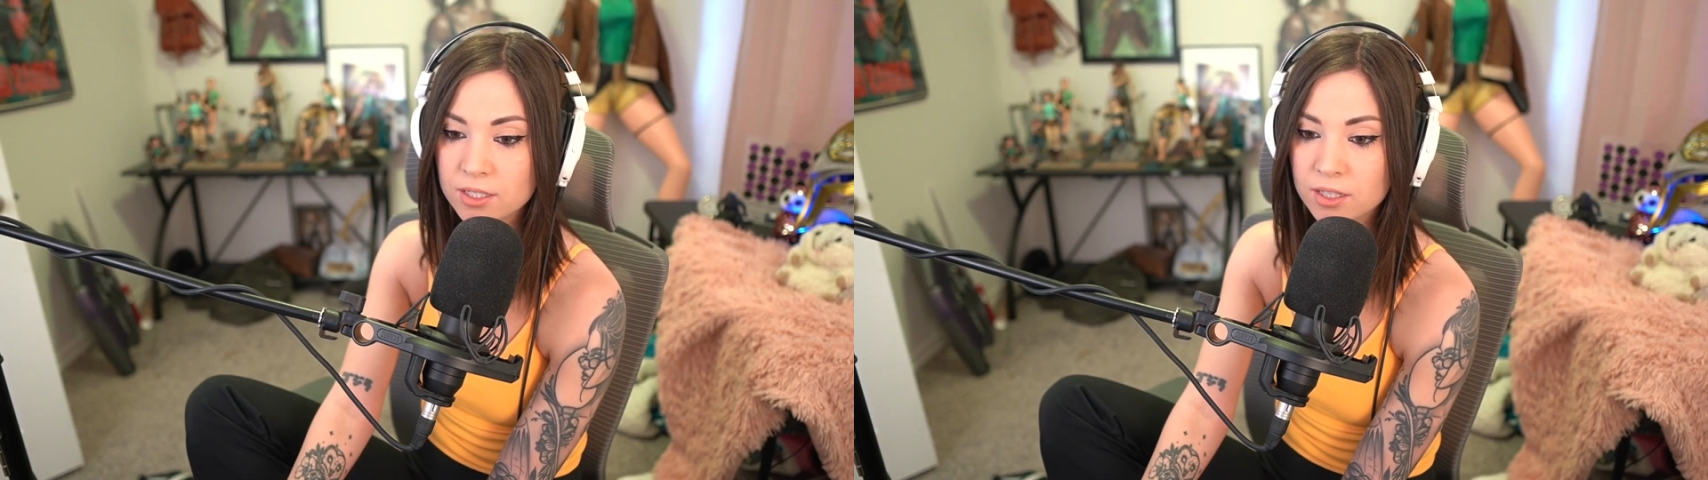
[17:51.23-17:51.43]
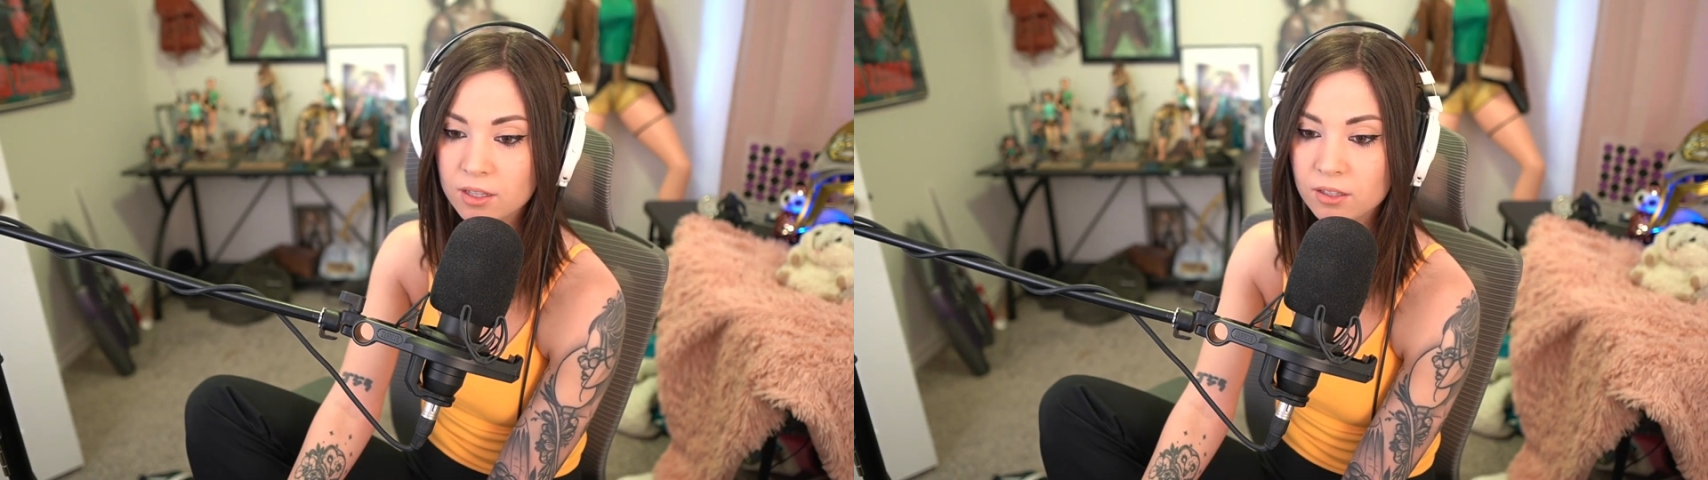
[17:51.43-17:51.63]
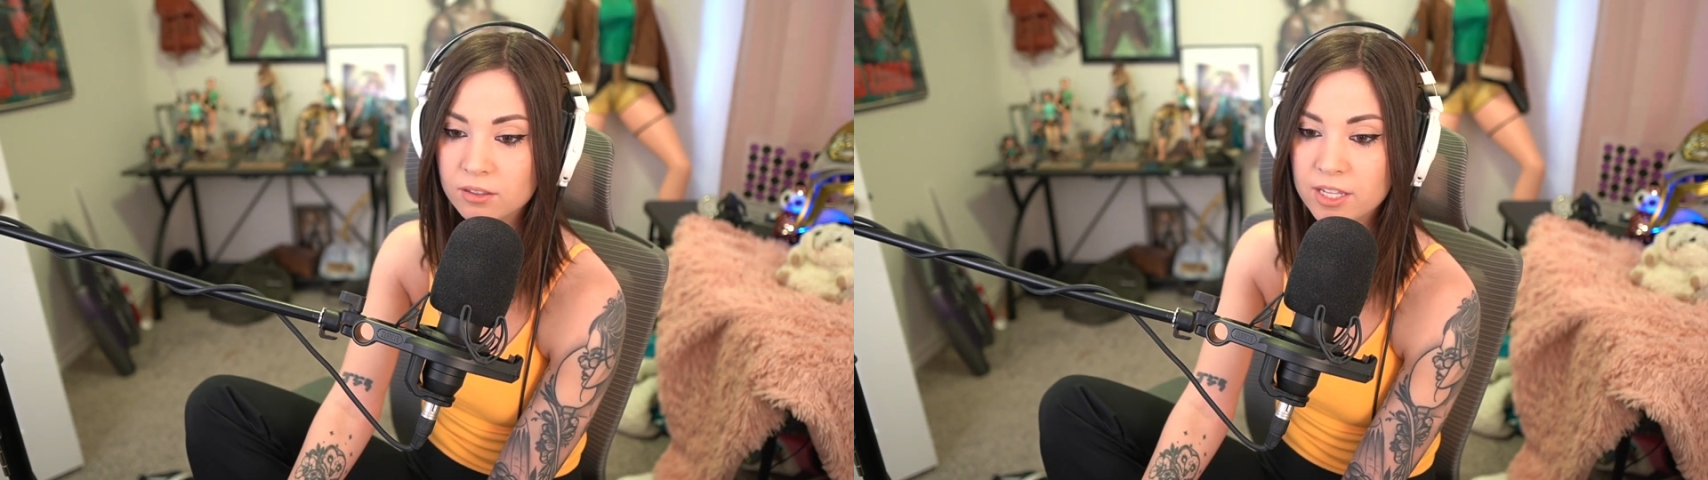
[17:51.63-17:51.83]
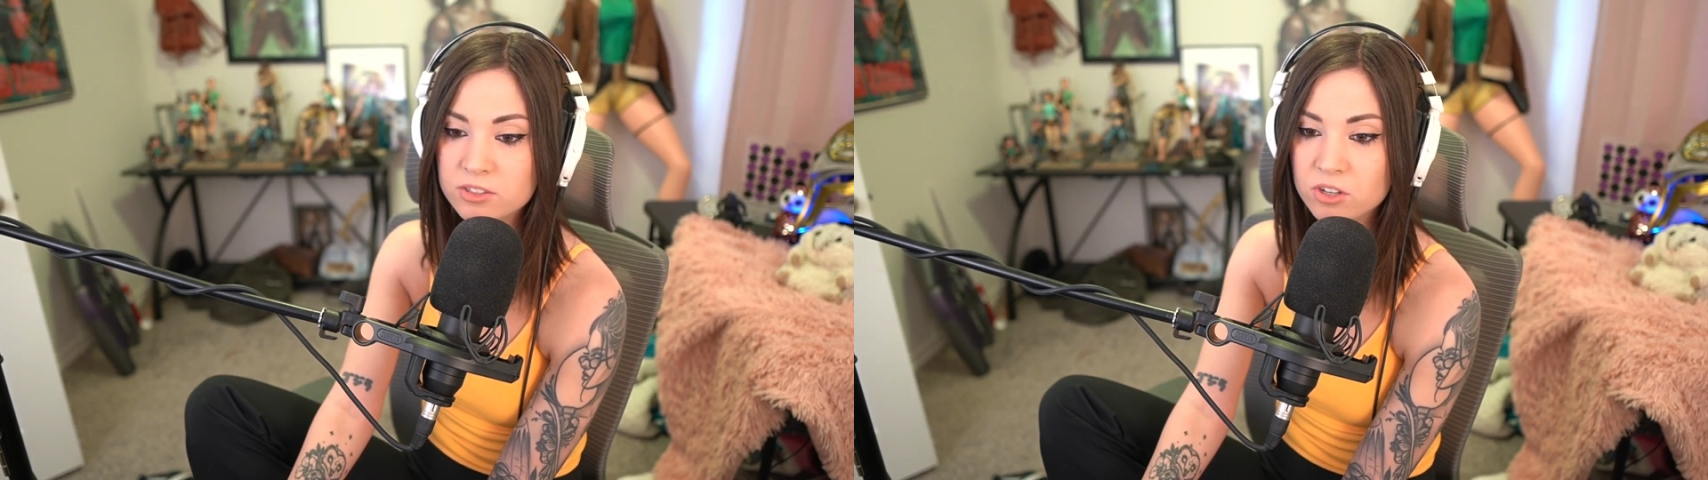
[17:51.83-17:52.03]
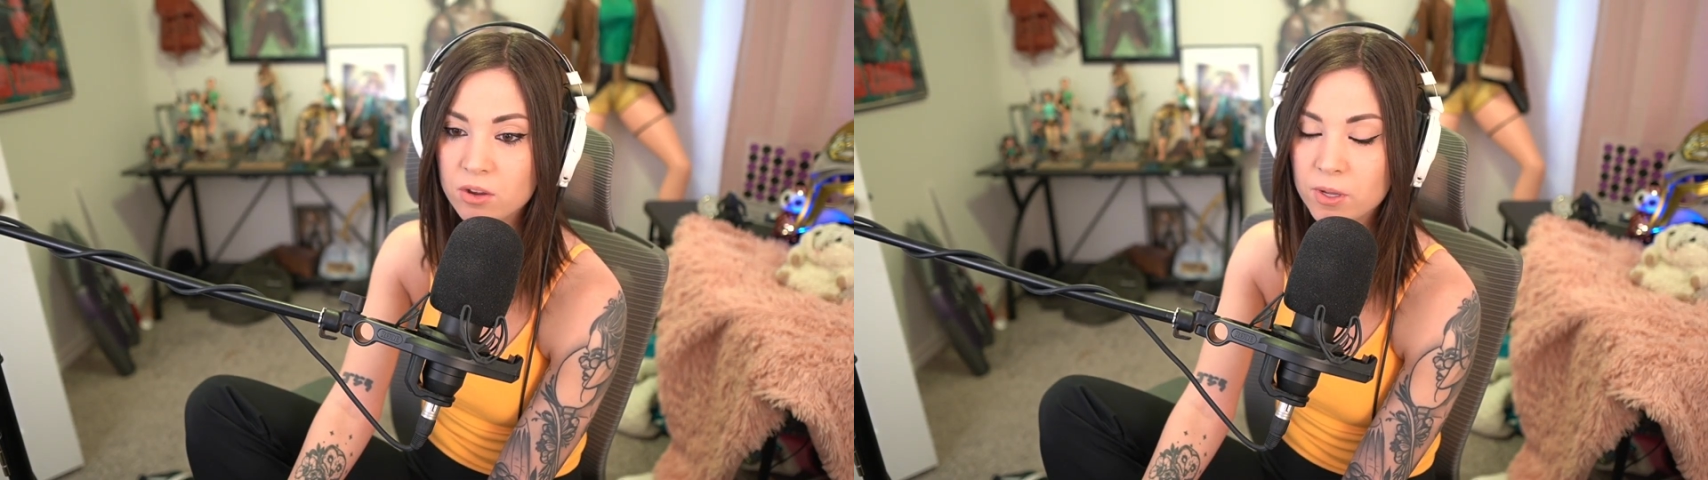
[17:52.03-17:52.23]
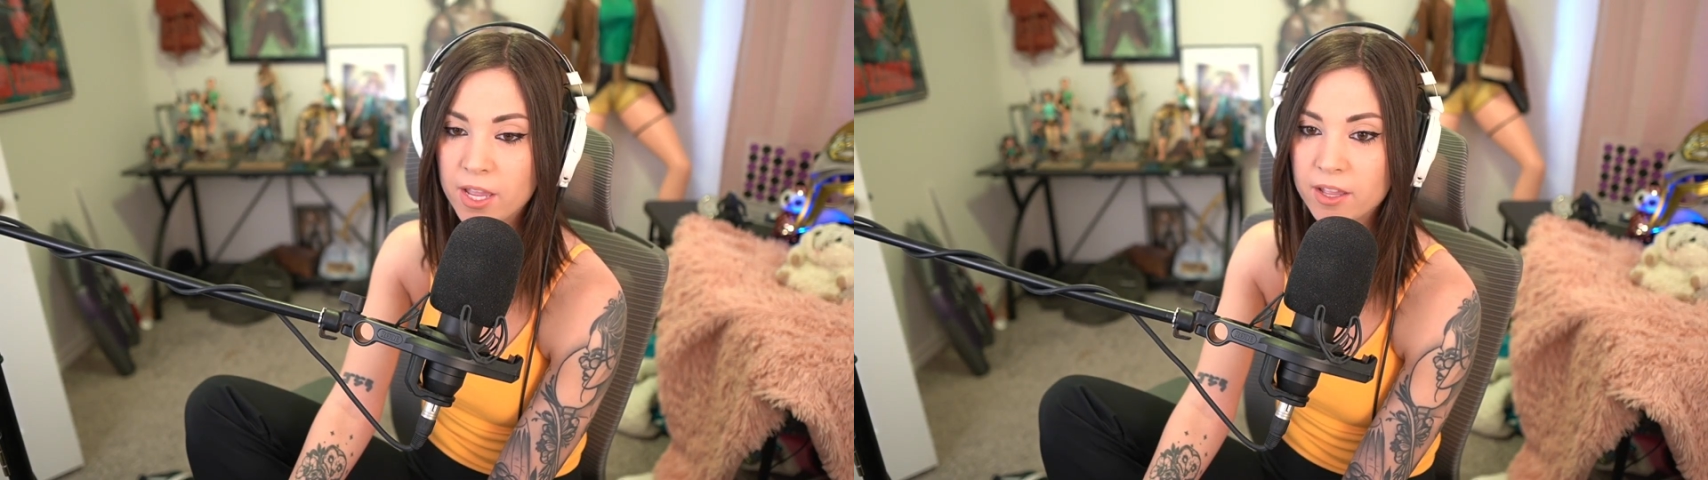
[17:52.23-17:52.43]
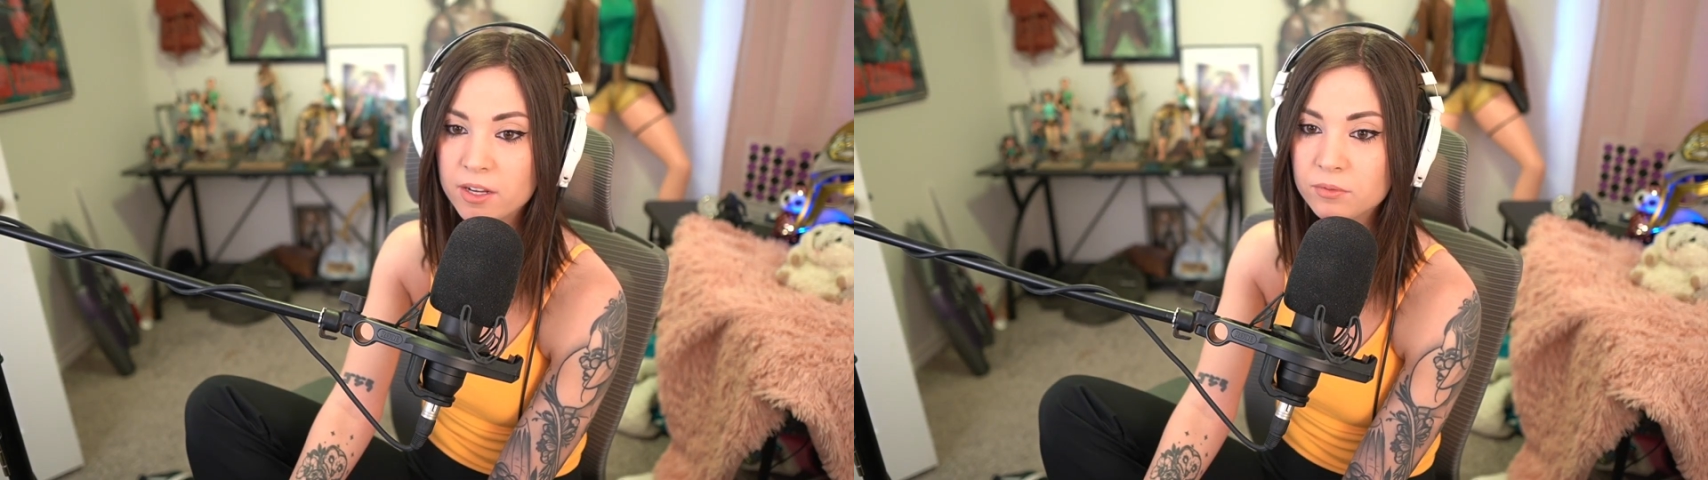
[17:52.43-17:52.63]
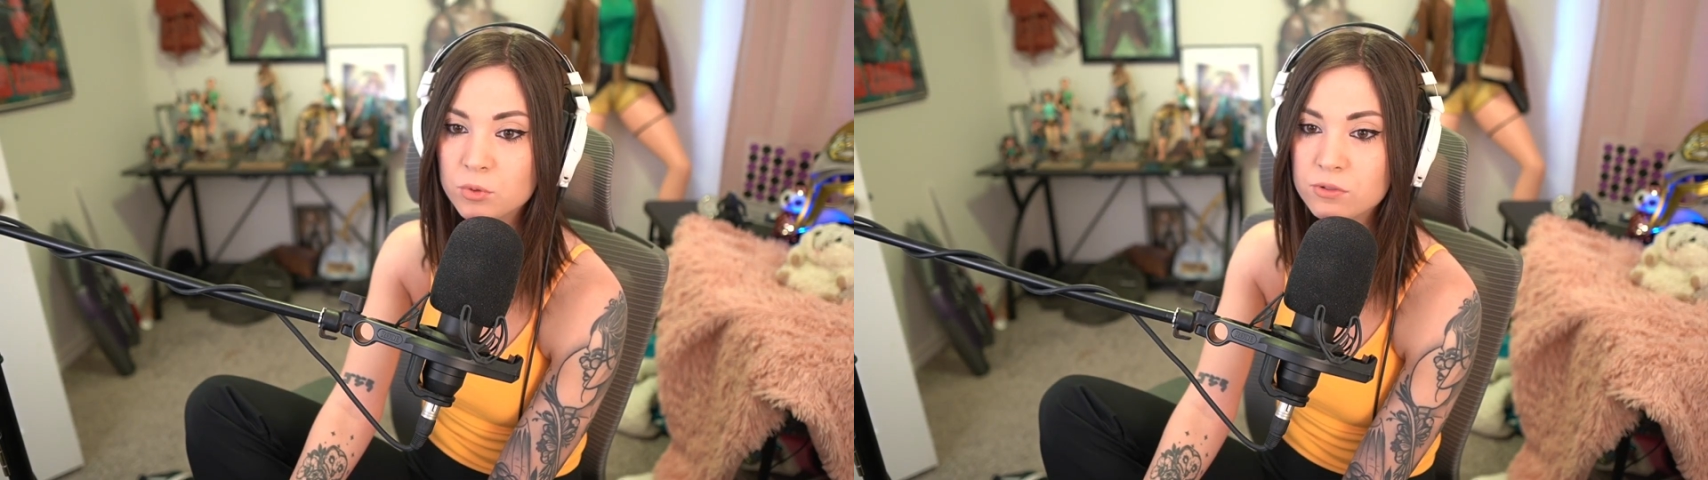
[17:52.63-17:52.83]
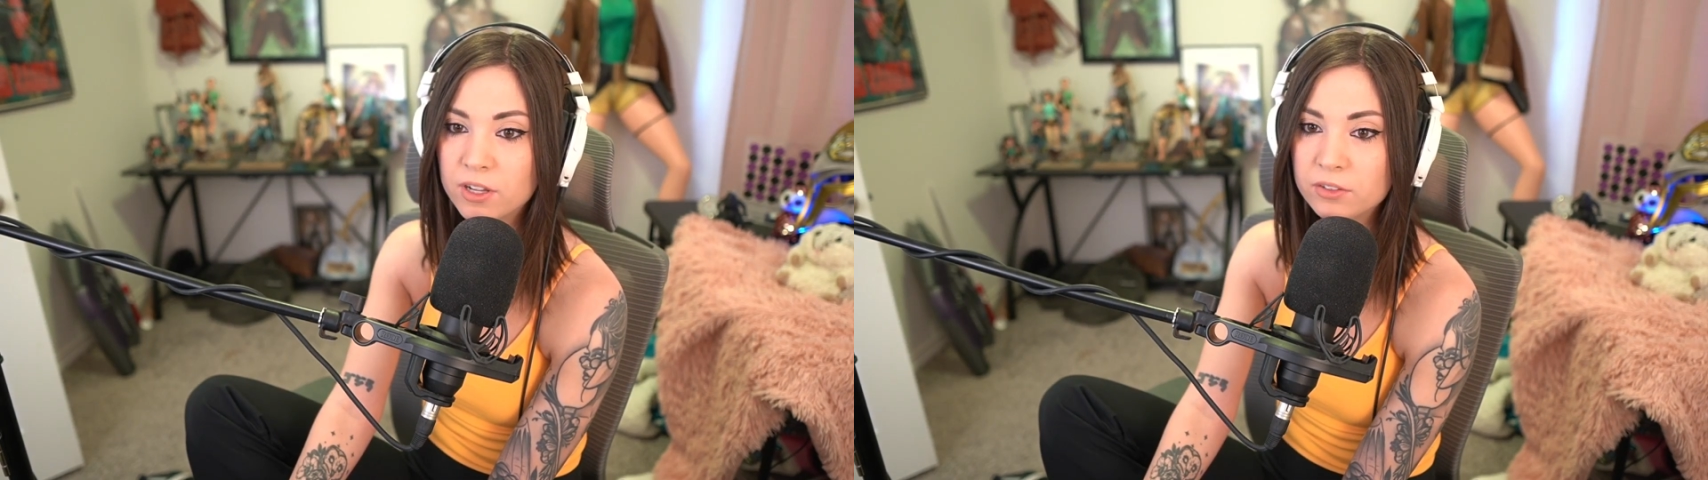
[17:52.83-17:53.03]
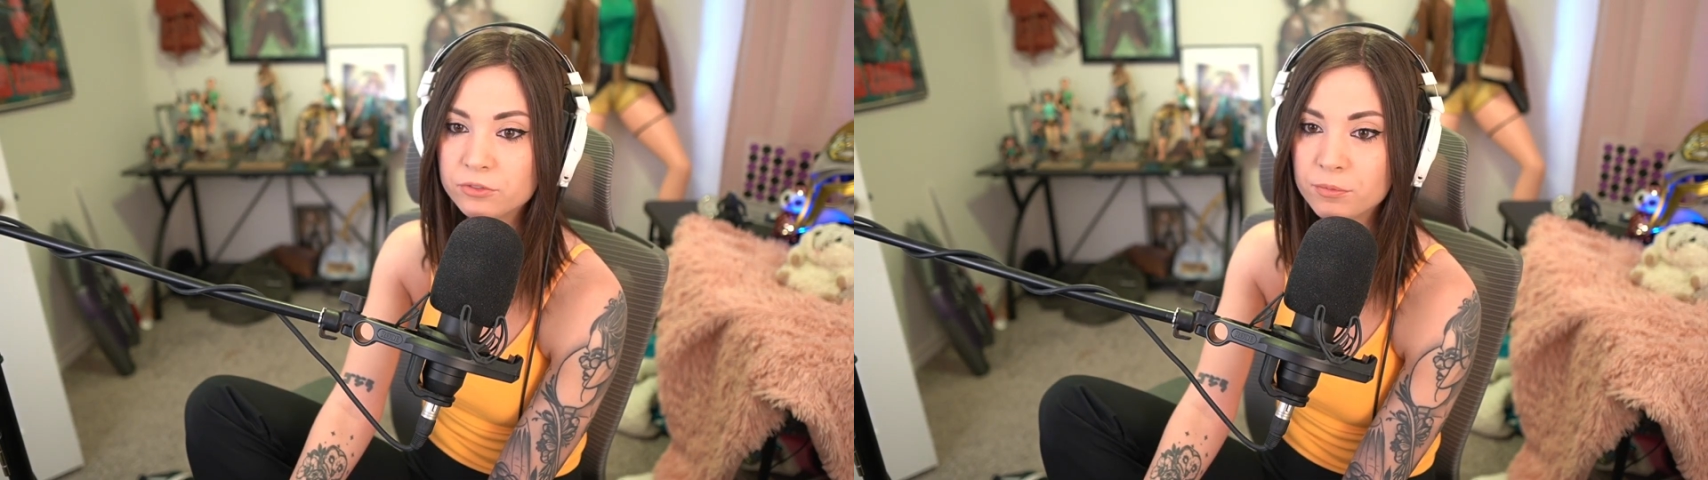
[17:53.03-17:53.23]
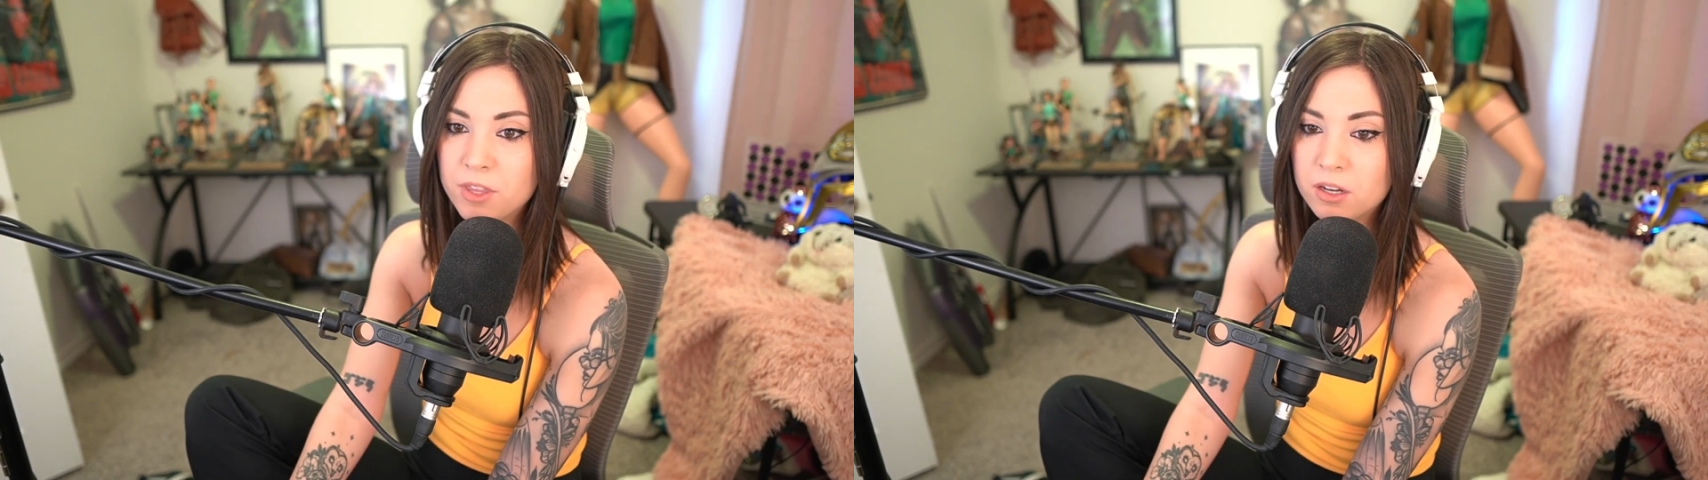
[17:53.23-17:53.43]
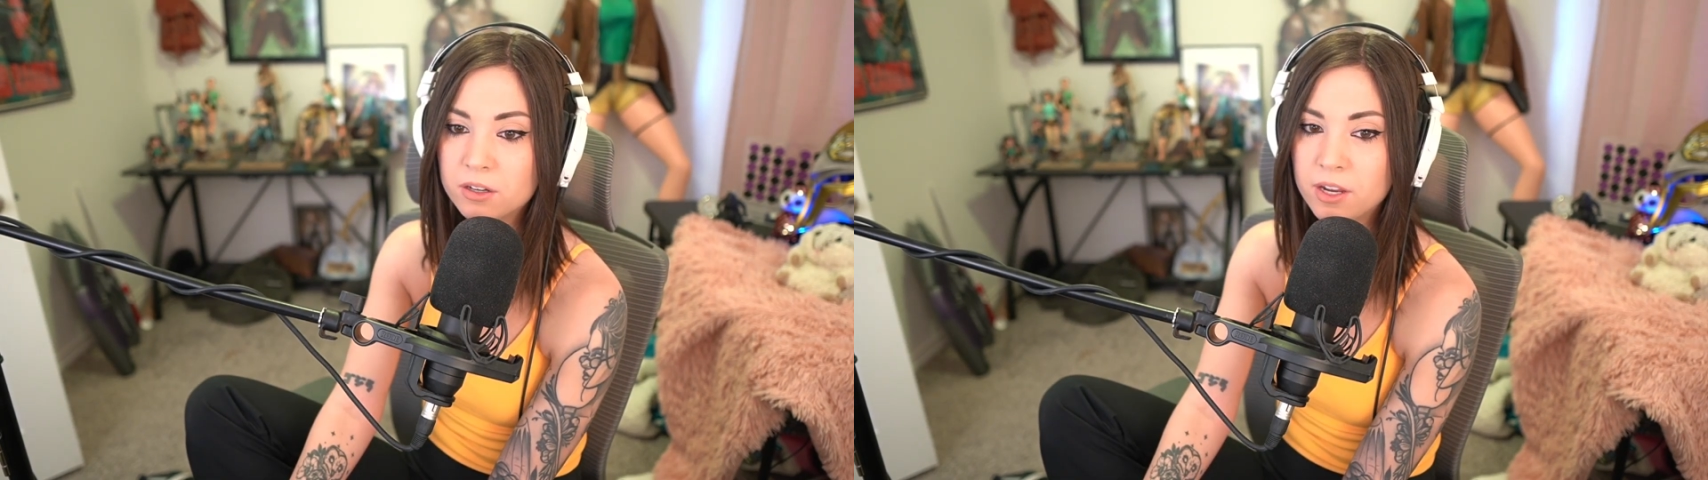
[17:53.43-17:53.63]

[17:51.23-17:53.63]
well, let's go ahead and move on from there.